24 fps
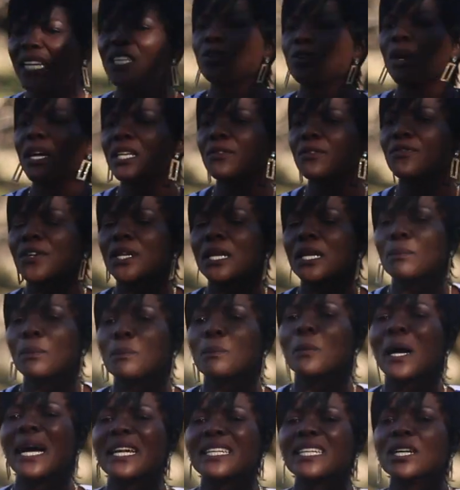And you're even
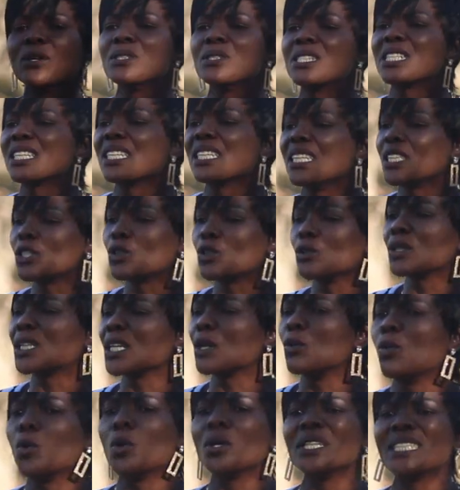announcing it to the
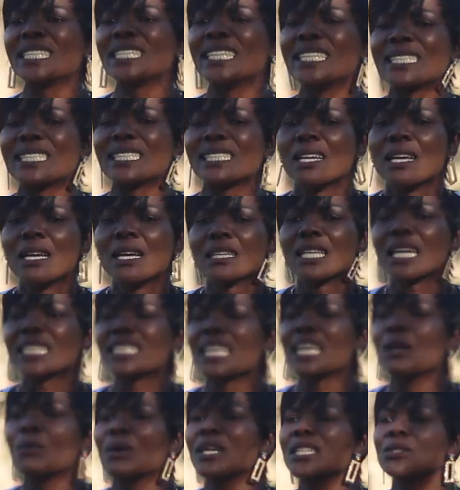whole church
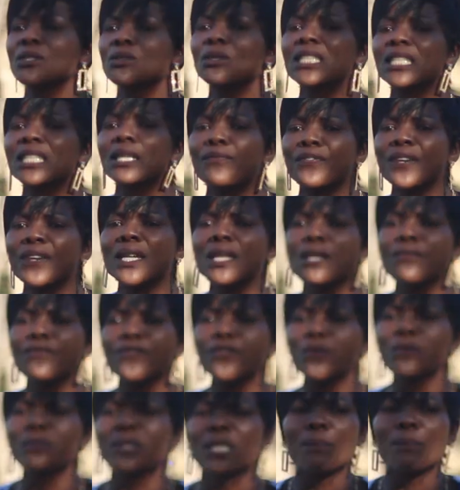that I was not even
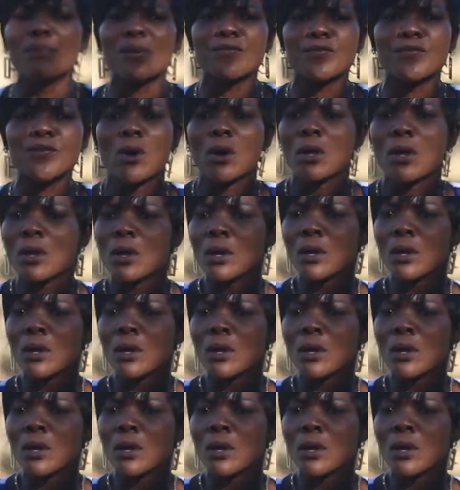informed before.